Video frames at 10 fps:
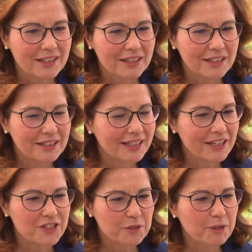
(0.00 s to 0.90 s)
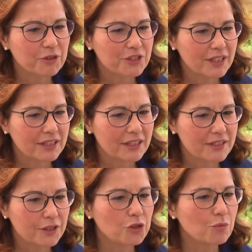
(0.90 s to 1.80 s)
intelligence because it
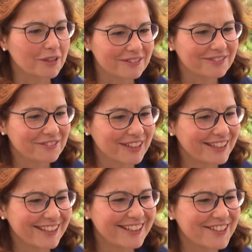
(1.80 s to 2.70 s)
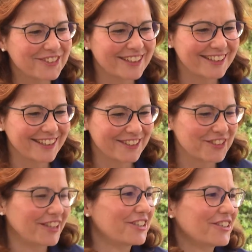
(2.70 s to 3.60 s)
is human, right? So
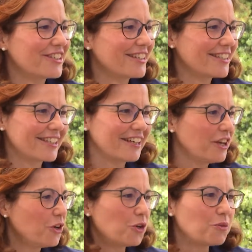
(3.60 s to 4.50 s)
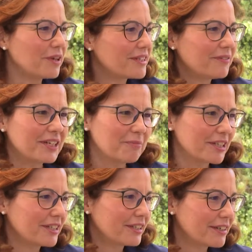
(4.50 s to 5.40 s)
the Church is always very
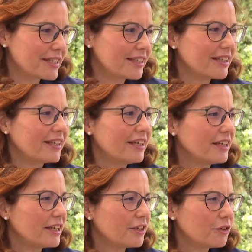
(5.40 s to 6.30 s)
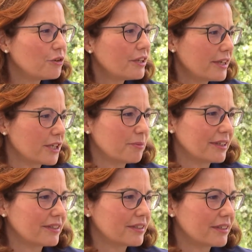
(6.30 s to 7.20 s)
much interested in all the
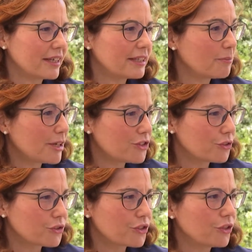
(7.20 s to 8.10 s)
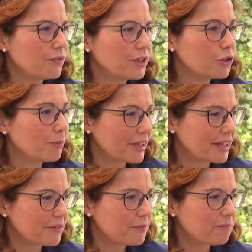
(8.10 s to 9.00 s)
aspects and dimensions of human
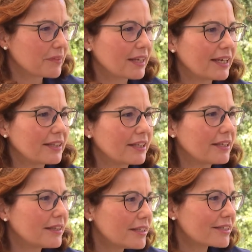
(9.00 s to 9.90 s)
life. And in this